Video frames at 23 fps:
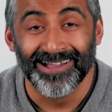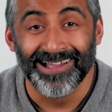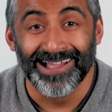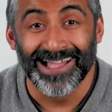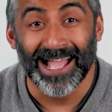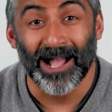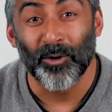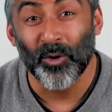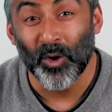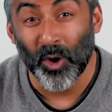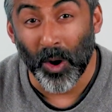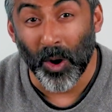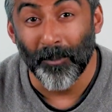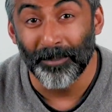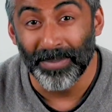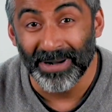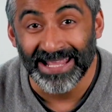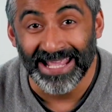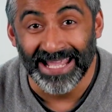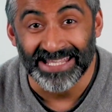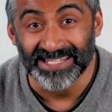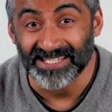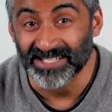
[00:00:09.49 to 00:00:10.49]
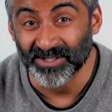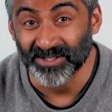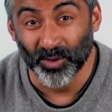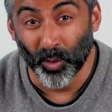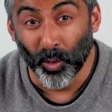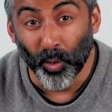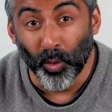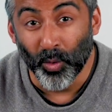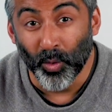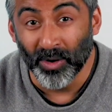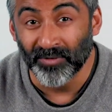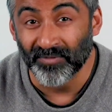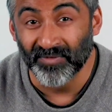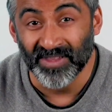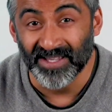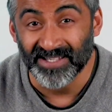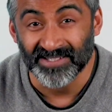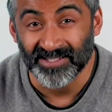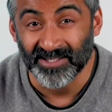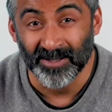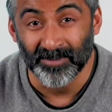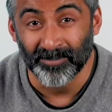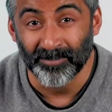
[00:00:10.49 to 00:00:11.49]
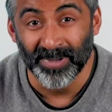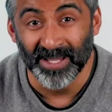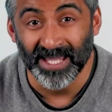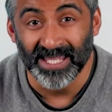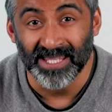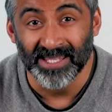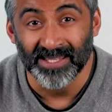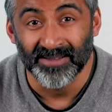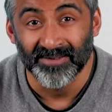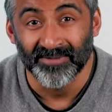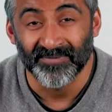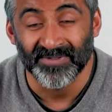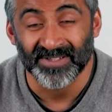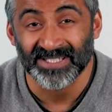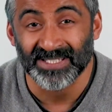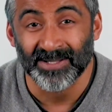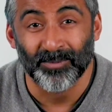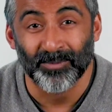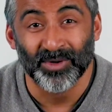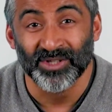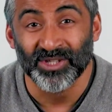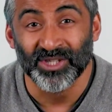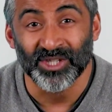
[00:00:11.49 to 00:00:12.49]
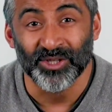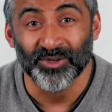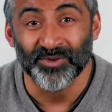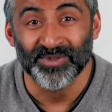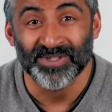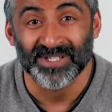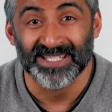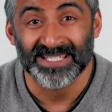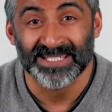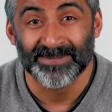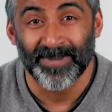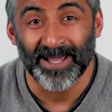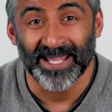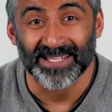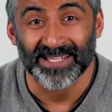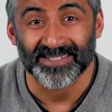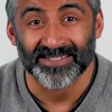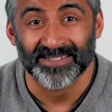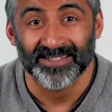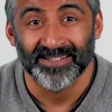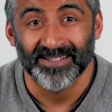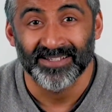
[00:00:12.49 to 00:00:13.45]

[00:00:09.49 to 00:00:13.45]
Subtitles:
how complicated all of this can be for someone new to the space.